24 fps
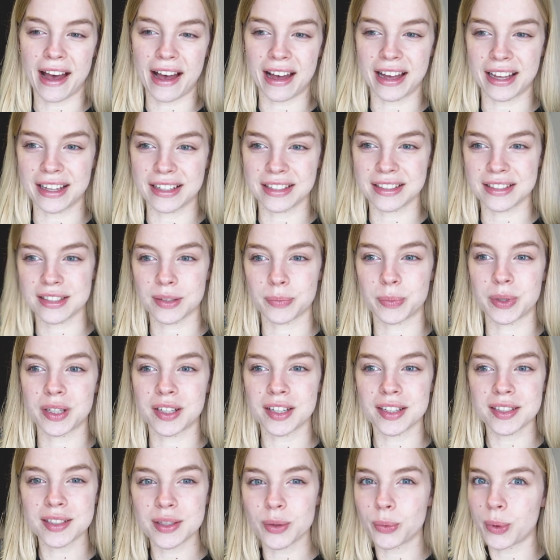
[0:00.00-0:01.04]
and
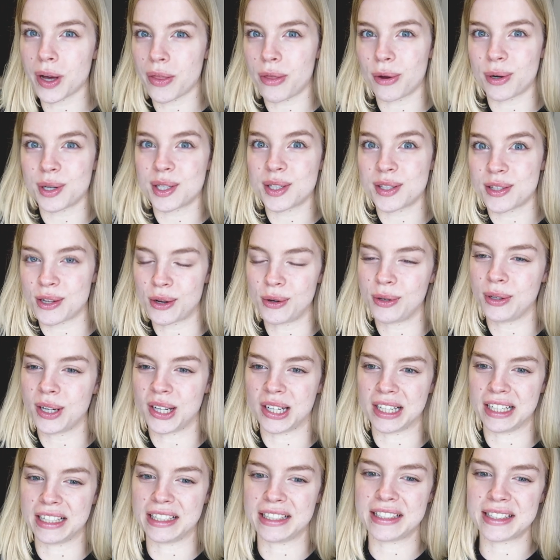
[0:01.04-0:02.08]
because the weather is so
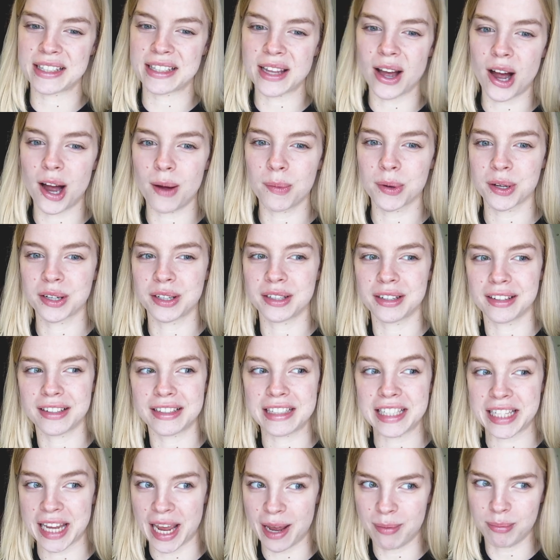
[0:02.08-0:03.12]
nice, I'm going to
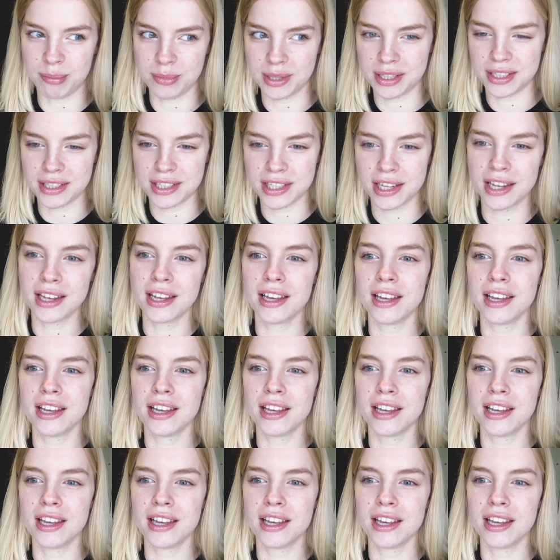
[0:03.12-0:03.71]
attempt